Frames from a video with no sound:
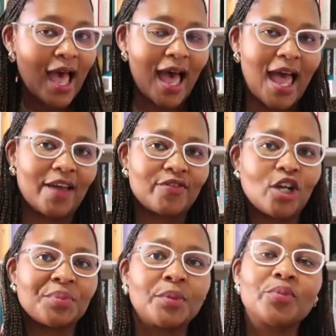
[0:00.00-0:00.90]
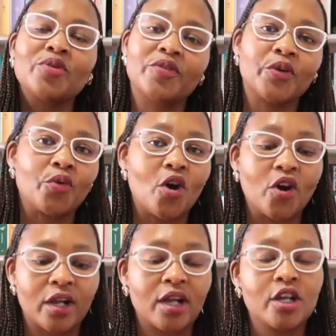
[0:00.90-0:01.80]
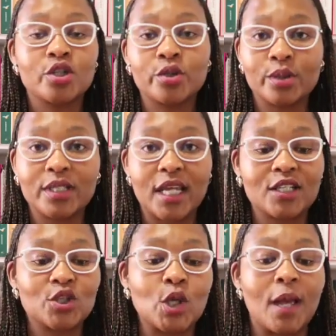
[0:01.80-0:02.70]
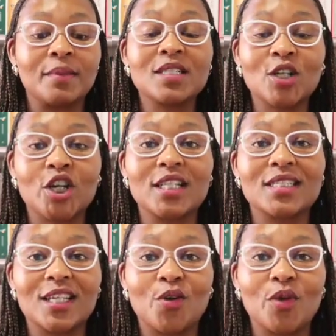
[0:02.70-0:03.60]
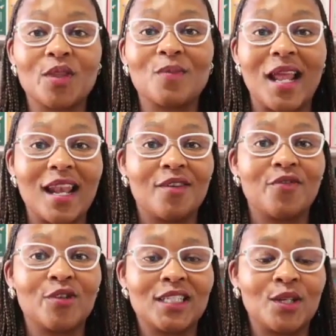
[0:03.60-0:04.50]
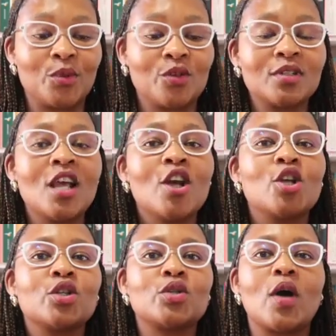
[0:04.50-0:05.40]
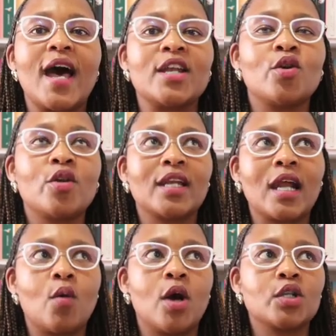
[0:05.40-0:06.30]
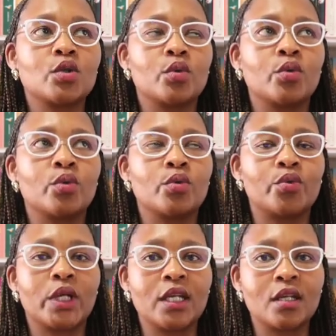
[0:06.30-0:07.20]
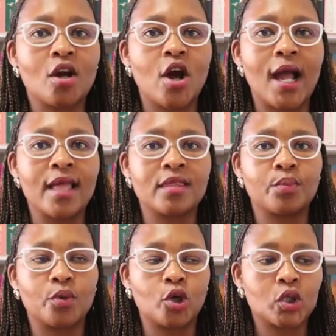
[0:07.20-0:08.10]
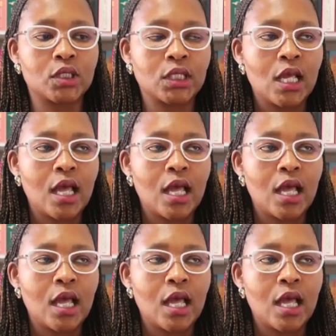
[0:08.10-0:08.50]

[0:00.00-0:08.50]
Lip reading: I have not been proven wrong to date, so I'm still gonna stick with my love for debuts. So I know that I want to read her other books.